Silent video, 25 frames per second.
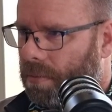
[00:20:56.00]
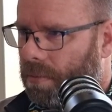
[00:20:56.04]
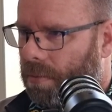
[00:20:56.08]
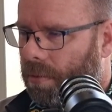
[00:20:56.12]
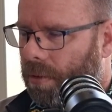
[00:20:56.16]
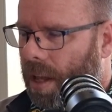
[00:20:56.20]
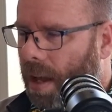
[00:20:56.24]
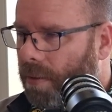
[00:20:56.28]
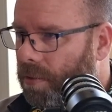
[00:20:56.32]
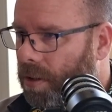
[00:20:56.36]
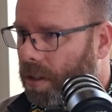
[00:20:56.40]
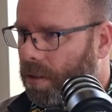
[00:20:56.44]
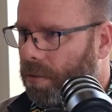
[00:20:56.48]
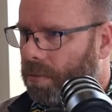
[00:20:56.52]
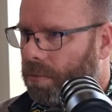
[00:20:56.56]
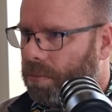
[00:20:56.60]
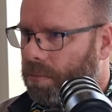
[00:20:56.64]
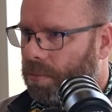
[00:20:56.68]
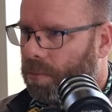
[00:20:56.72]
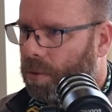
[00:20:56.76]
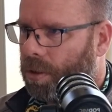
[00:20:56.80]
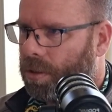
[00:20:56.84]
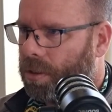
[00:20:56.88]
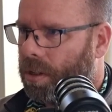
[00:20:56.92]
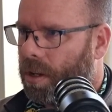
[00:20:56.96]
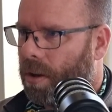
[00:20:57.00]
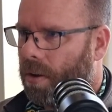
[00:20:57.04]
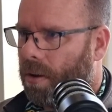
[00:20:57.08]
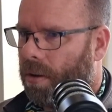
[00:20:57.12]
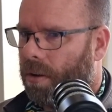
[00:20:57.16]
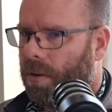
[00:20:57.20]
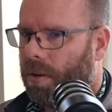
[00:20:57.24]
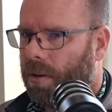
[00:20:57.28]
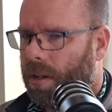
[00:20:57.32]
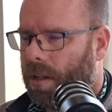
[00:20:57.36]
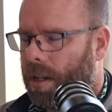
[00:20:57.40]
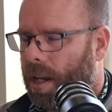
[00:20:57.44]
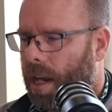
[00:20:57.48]
loving what's going
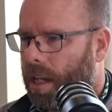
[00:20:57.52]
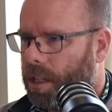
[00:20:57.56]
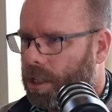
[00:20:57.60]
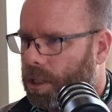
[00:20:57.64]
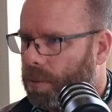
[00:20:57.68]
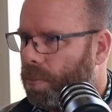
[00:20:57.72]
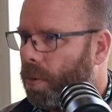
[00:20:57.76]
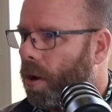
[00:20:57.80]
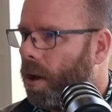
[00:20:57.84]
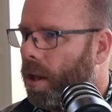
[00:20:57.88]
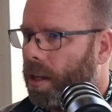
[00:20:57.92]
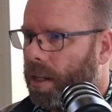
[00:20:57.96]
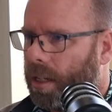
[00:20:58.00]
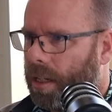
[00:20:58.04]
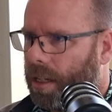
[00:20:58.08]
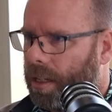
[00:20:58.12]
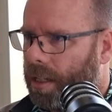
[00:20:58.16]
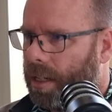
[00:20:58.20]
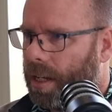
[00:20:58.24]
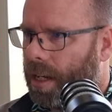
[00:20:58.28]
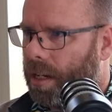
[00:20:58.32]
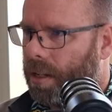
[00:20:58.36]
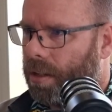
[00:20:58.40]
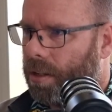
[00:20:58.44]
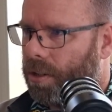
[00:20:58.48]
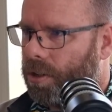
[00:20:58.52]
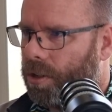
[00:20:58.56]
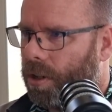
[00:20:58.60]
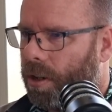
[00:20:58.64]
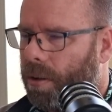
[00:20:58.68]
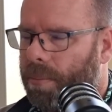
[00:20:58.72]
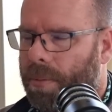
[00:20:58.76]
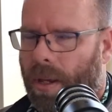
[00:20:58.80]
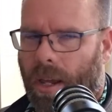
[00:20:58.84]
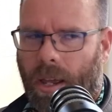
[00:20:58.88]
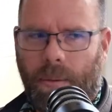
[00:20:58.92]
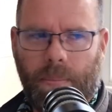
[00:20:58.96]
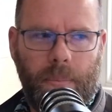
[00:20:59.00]
on and smiling at the end of the
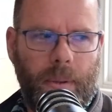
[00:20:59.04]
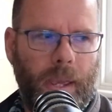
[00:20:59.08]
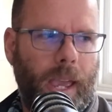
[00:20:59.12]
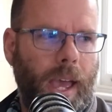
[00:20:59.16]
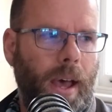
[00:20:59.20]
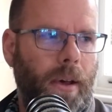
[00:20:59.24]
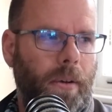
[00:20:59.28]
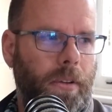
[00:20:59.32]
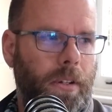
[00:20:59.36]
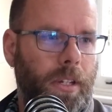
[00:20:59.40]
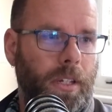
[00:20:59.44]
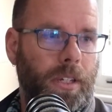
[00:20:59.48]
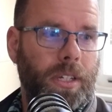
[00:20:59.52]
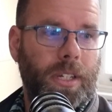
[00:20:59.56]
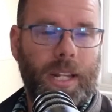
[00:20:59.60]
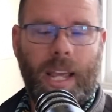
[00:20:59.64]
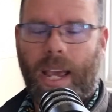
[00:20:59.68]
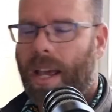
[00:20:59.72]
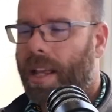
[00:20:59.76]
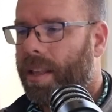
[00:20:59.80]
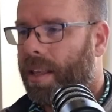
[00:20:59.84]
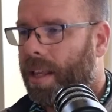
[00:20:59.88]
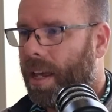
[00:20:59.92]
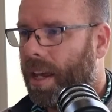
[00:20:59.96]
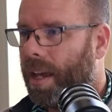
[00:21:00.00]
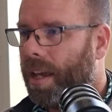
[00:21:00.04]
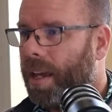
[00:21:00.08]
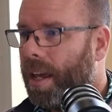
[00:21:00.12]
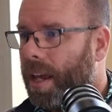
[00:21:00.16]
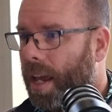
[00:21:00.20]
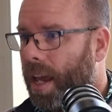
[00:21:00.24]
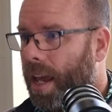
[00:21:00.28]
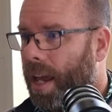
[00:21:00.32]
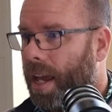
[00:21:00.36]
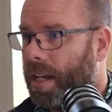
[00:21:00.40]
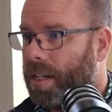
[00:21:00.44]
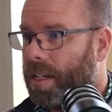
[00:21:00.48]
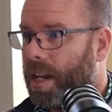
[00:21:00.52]
job, and be able to stand there
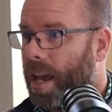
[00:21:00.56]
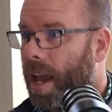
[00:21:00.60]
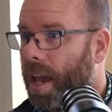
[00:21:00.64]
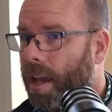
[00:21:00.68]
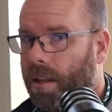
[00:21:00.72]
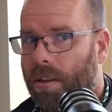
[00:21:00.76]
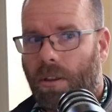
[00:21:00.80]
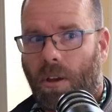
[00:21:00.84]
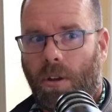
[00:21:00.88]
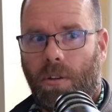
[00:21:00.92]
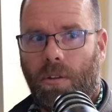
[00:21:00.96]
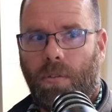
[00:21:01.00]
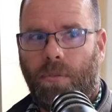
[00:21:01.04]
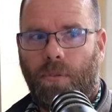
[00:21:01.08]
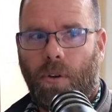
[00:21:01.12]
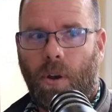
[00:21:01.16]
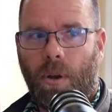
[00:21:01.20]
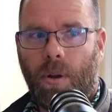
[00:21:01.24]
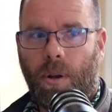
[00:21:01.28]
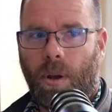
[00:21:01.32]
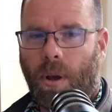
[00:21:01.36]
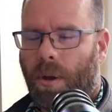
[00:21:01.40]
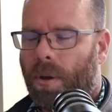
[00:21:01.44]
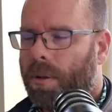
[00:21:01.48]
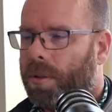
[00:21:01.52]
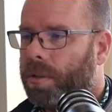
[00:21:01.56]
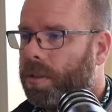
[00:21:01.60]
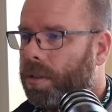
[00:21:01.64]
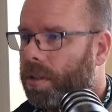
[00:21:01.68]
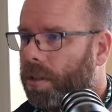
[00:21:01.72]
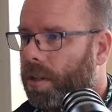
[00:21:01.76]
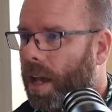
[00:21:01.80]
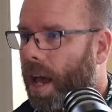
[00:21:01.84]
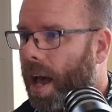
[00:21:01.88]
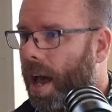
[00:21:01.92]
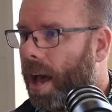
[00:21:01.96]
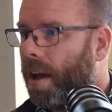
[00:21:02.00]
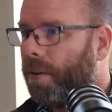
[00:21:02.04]
and take those photos
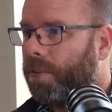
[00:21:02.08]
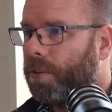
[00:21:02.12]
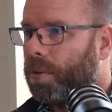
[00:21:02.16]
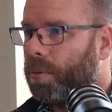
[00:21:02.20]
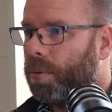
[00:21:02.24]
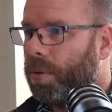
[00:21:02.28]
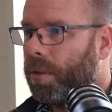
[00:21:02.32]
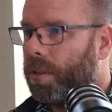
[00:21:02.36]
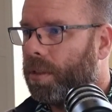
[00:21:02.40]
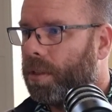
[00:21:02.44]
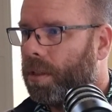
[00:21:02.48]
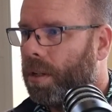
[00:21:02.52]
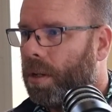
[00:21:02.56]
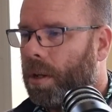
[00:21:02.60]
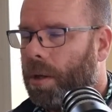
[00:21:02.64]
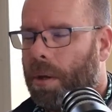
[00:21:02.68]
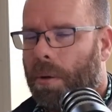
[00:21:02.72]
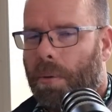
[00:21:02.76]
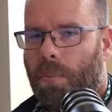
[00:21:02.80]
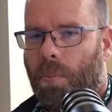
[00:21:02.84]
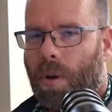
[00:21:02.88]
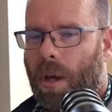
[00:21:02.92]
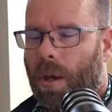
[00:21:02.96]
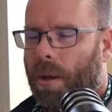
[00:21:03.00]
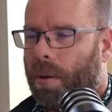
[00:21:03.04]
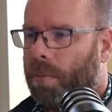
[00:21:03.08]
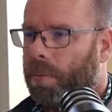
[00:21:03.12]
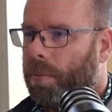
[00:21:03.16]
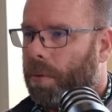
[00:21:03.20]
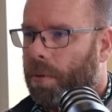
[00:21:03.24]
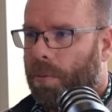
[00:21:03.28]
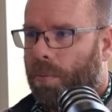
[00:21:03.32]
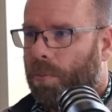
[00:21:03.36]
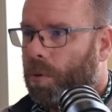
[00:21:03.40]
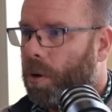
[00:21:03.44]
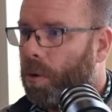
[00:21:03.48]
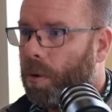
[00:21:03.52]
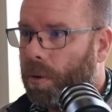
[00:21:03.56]
afterwards where
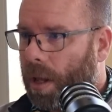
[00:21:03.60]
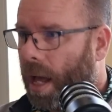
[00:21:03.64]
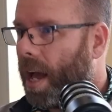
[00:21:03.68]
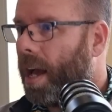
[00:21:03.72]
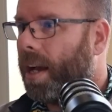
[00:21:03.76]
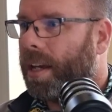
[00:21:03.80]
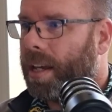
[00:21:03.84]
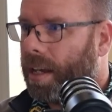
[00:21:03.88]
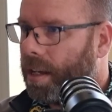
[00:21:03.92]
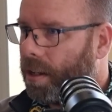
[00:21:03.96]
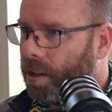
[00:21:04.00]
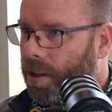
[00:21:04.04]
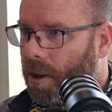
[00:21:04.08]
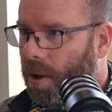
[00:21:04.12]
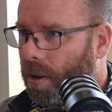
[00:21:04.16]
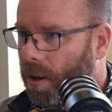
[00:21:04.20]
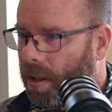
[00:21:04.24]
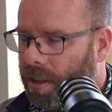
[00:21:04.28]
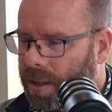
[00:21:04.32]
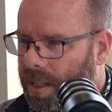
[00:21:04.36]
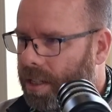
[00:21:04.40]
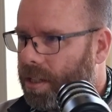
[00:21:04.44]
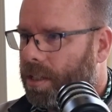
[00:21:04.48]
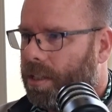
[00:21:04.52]
we're all hugging, going, this